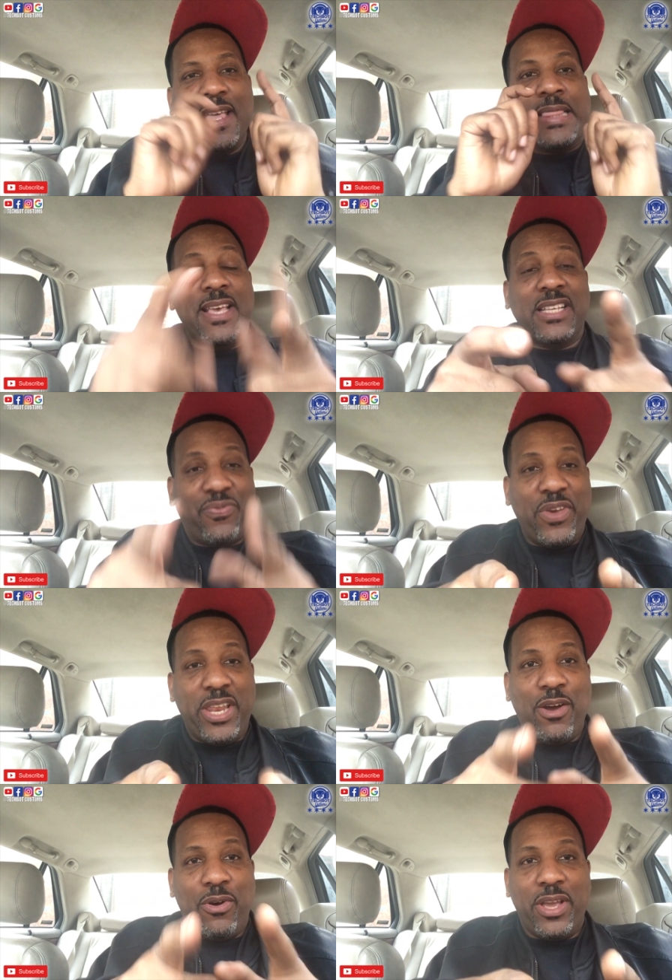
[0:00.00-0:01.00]
this
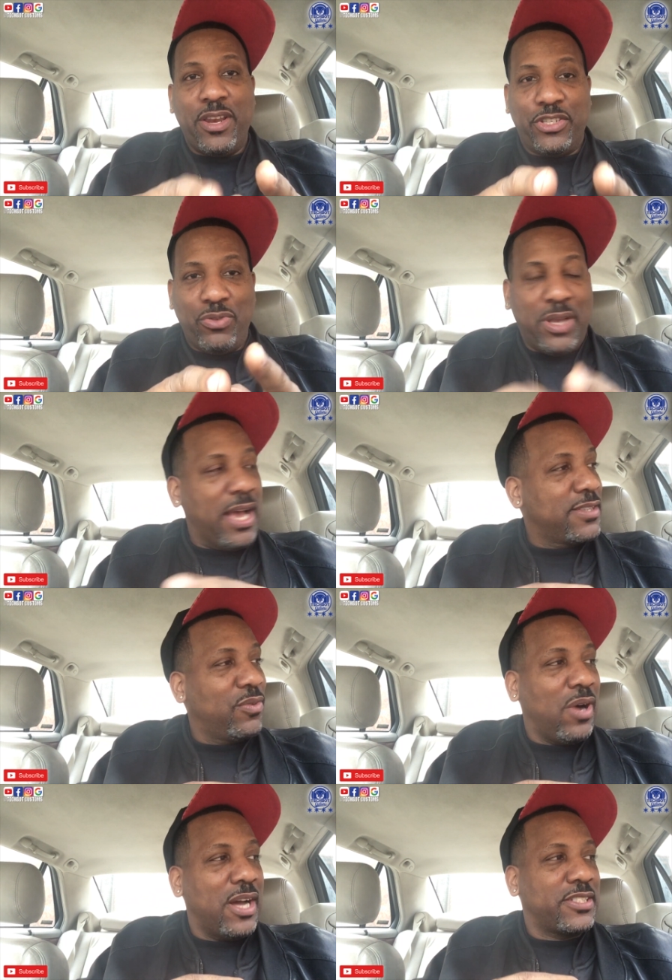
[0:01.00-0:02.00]
video here that you guys are
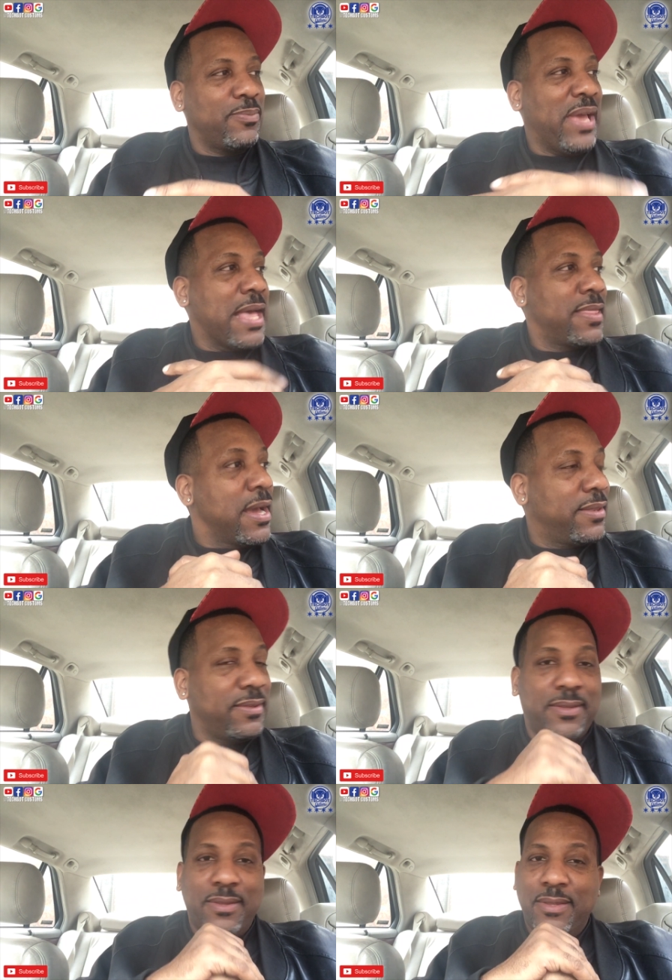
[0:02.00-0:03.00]
watching, man,
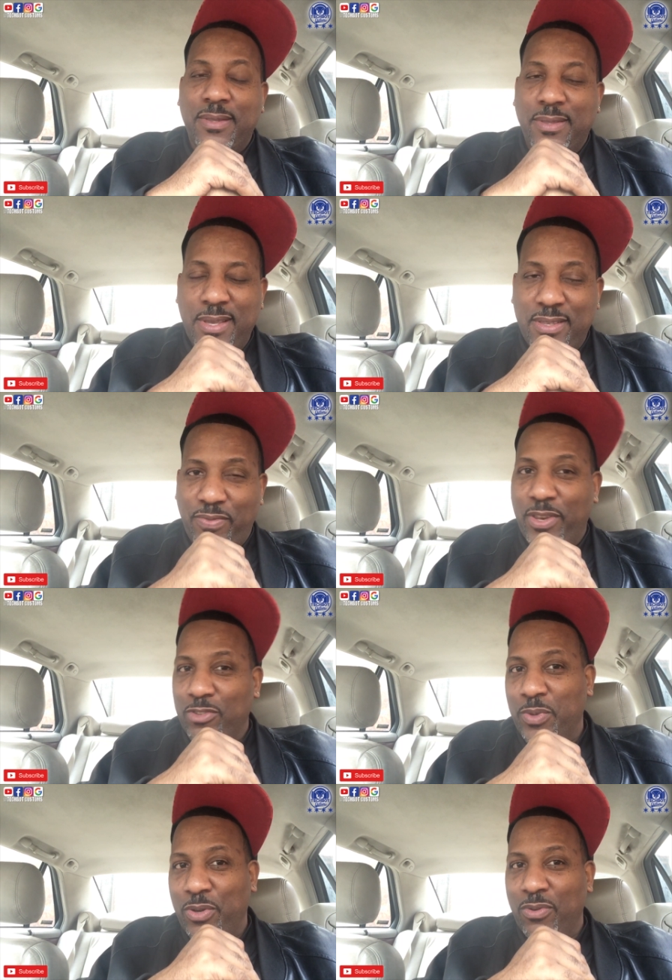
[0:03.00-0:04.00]
these
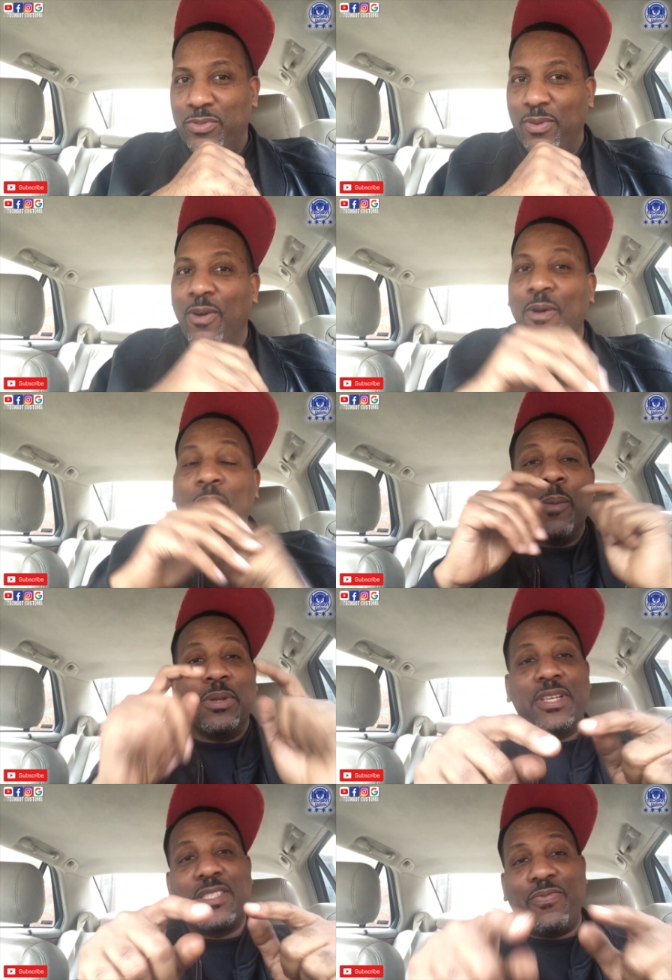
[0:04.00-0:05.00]
videos be going too long.
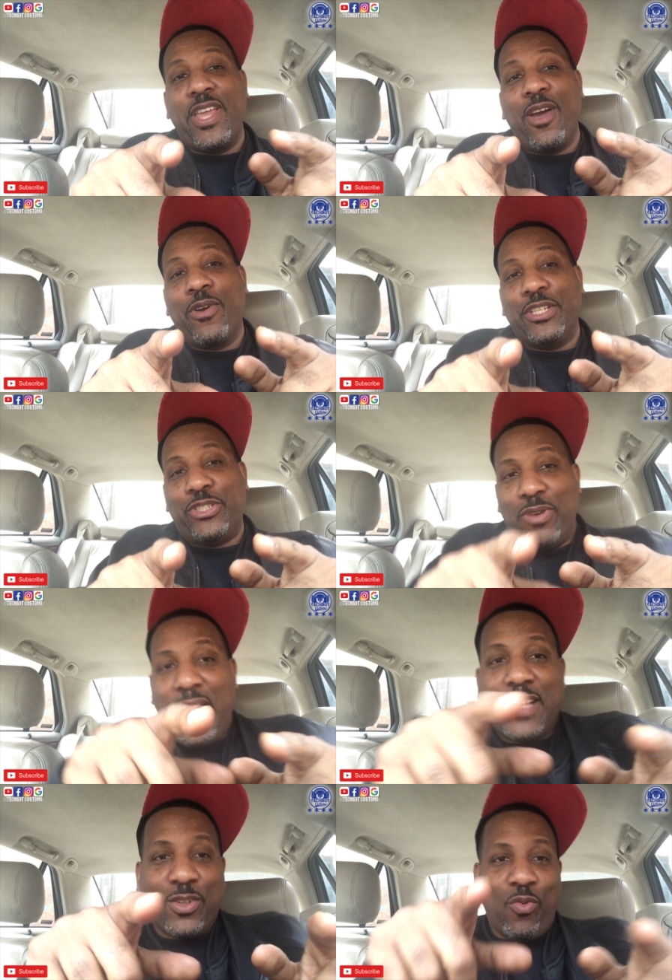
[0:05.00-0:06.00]
But this video that you
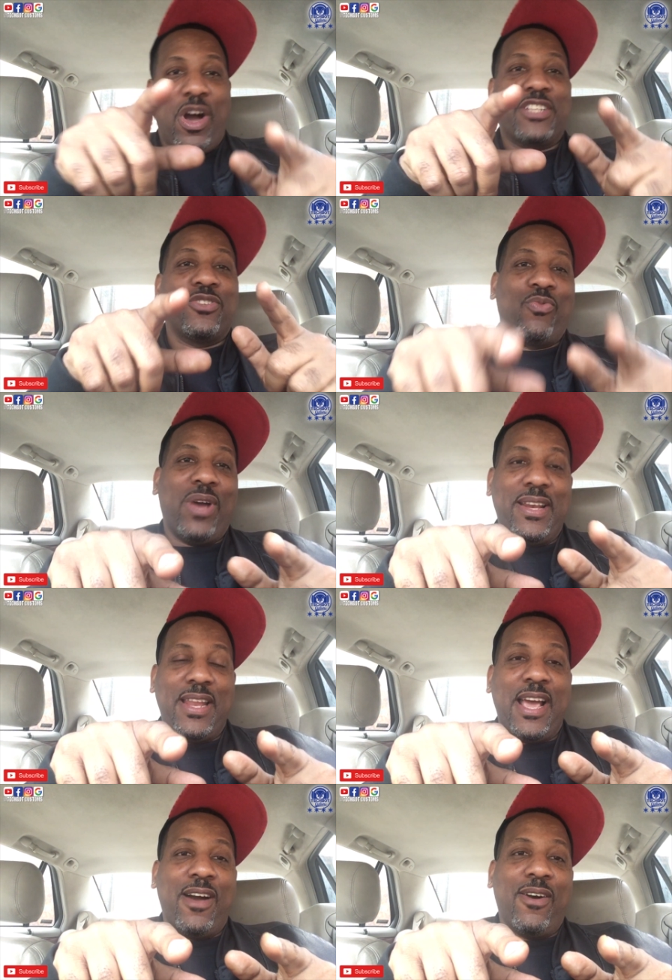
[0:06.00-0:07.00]
guys are watching right
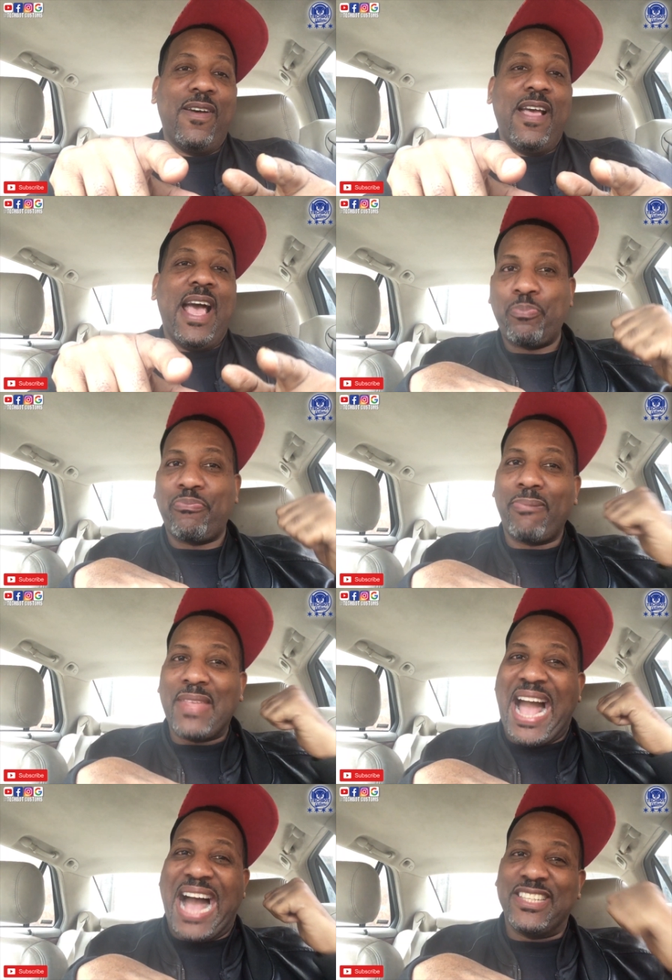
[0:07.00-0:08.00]
now,
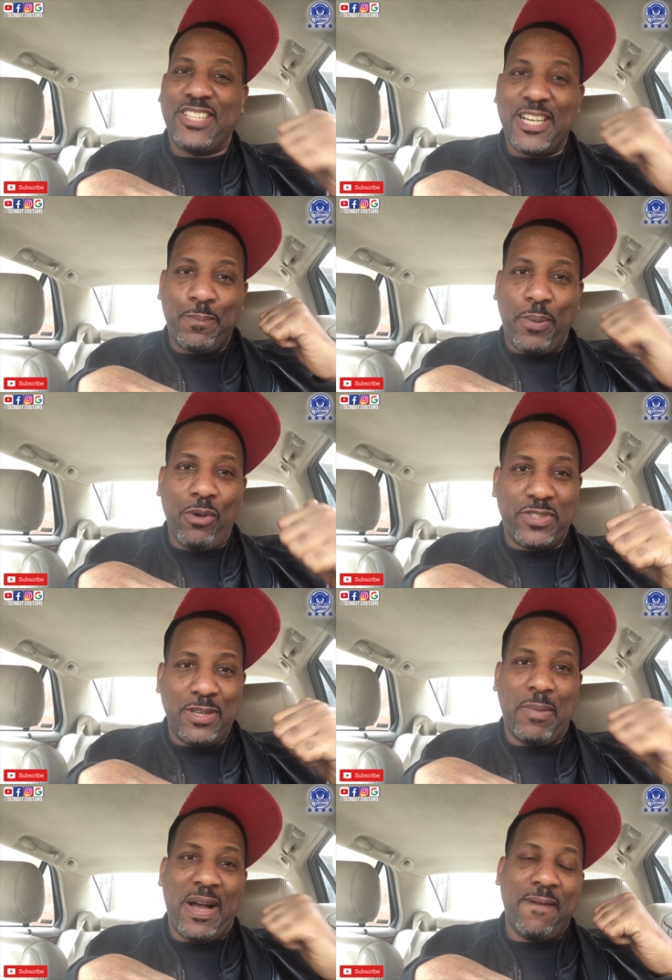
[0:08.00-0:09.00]
I just
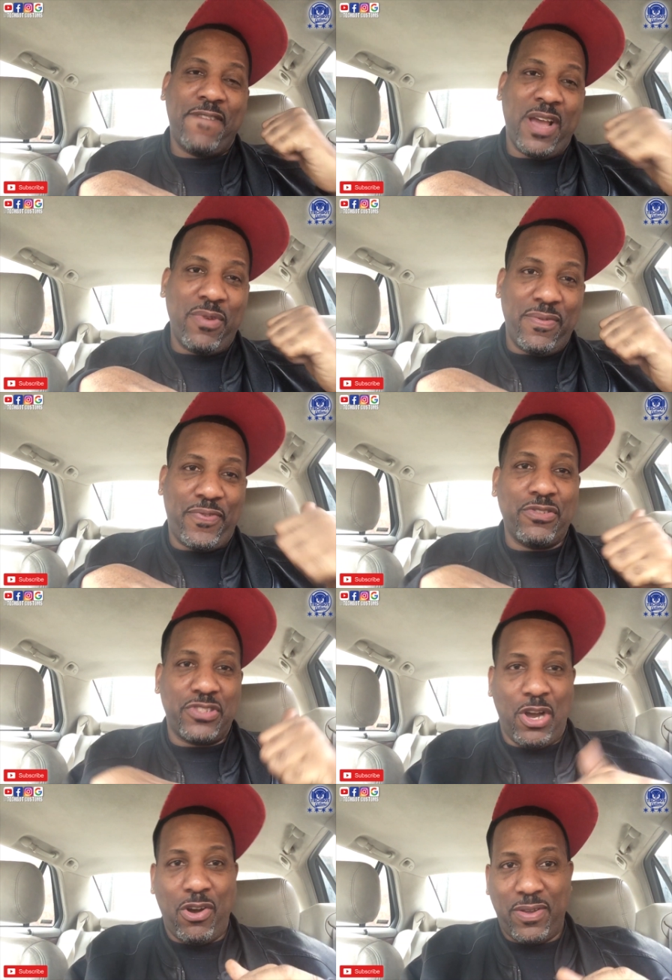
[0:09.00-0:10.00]
posted my very
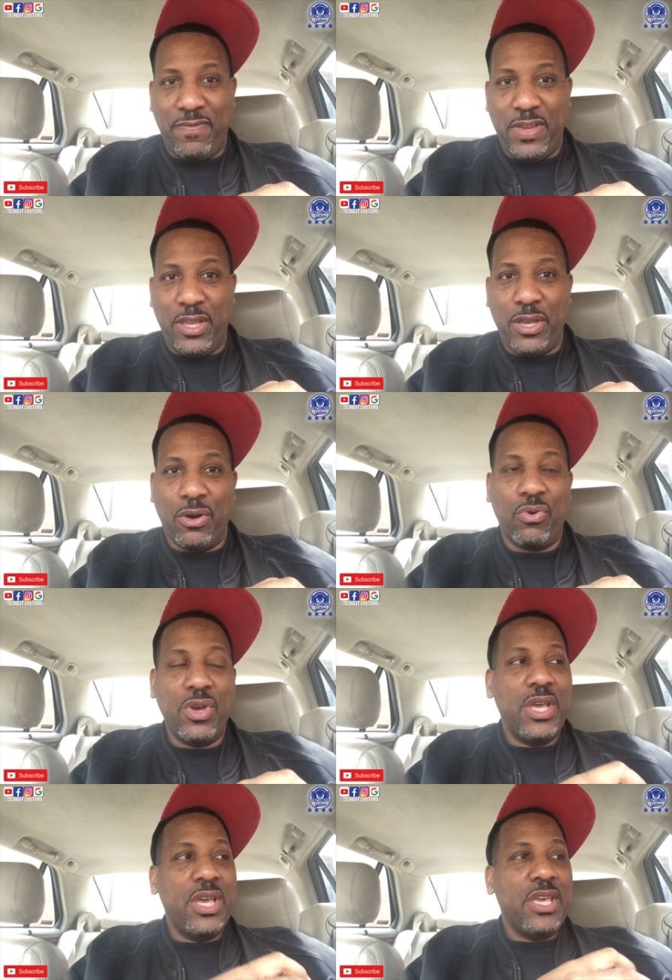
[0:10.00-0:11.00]
first talking video
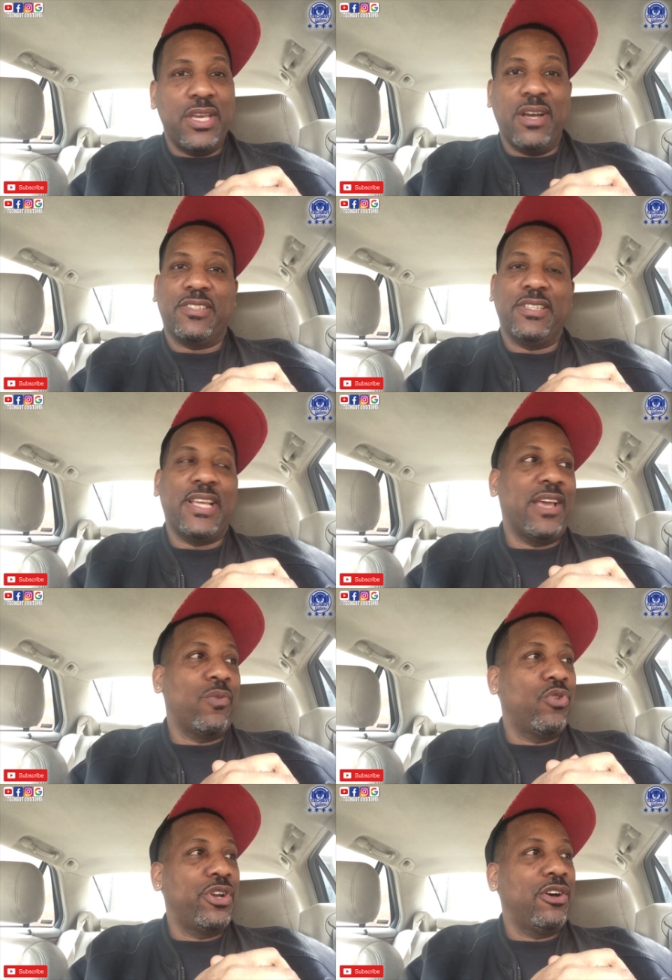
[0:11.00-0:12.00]
yesterday. It
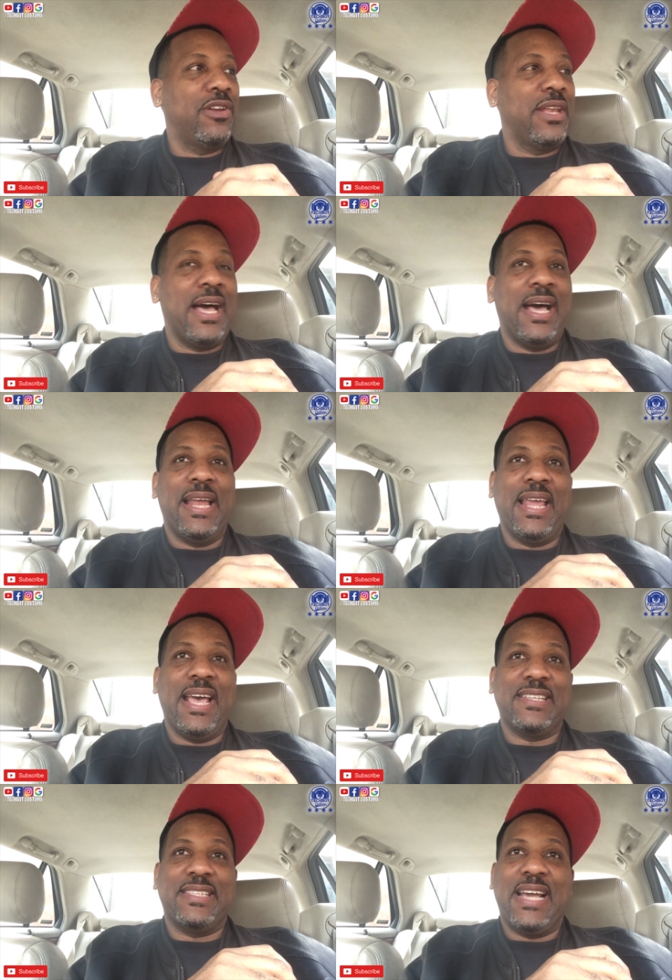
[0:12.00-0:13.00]
went online
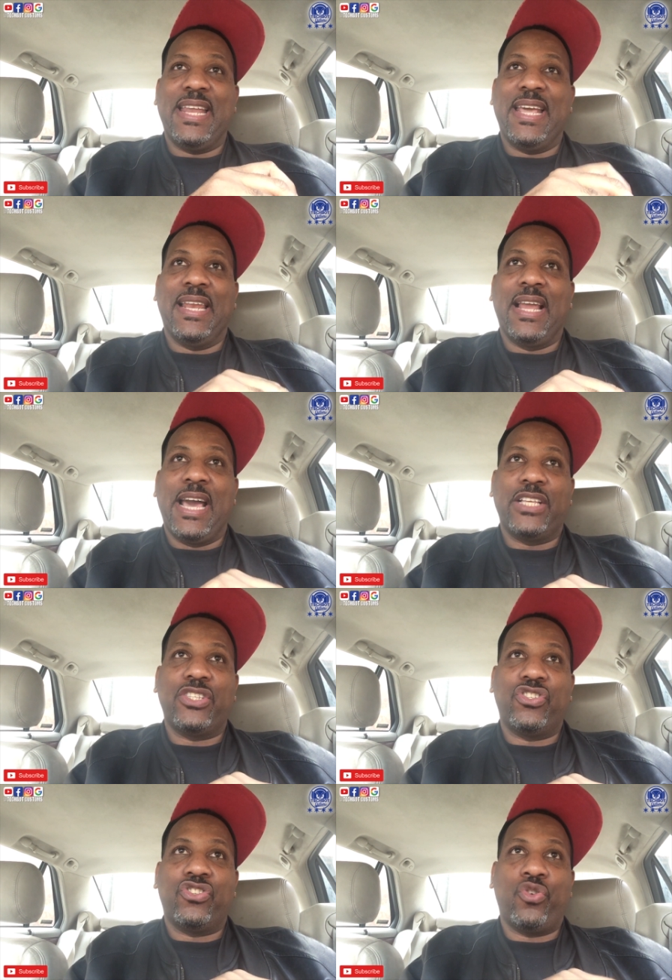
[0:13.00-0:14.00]
last night at like
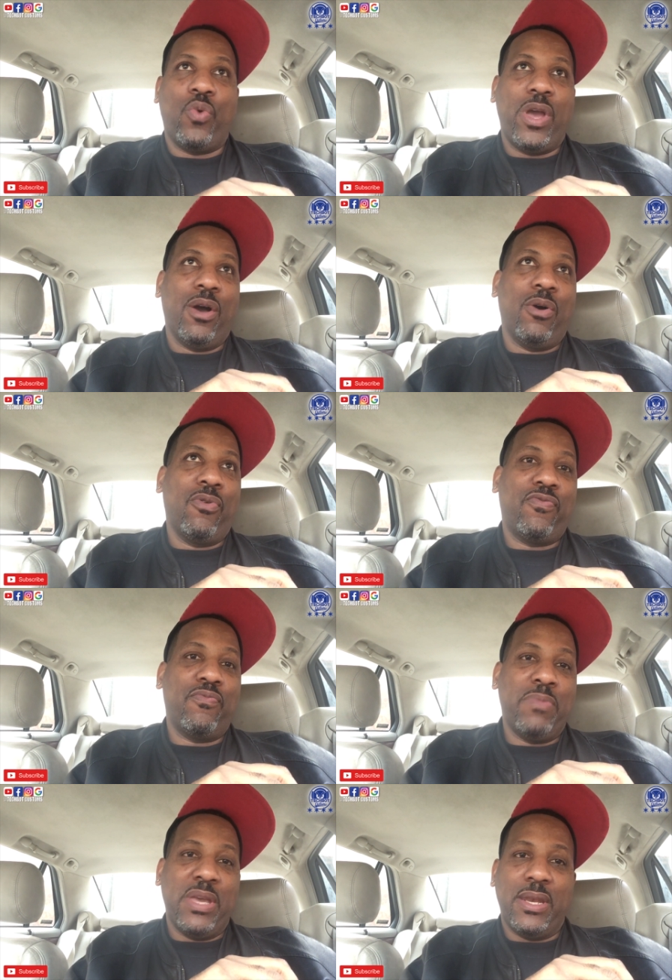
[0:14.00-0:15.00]
12
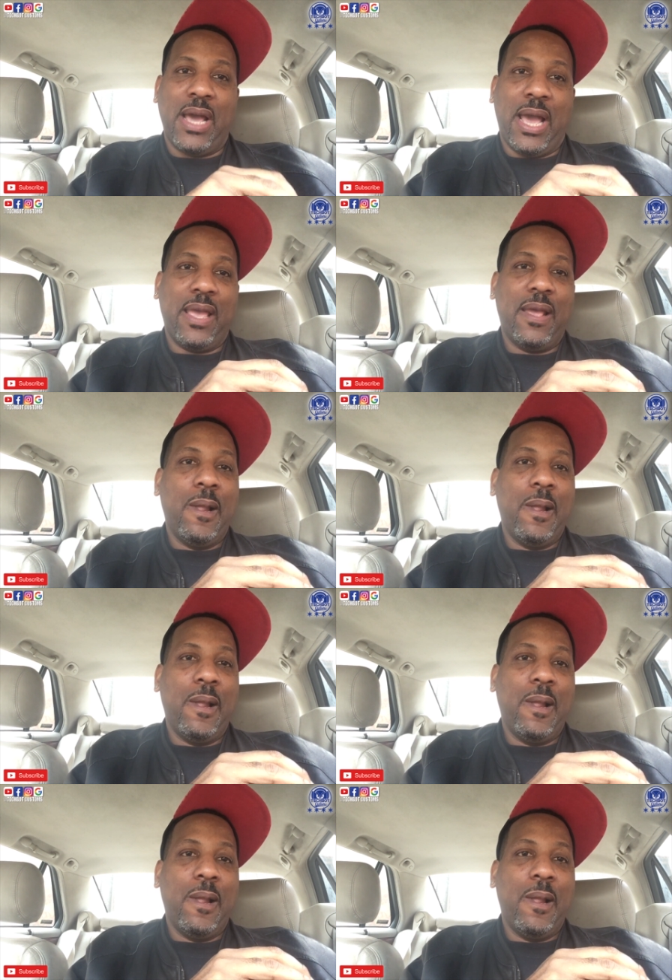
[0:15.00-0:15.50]
midnight.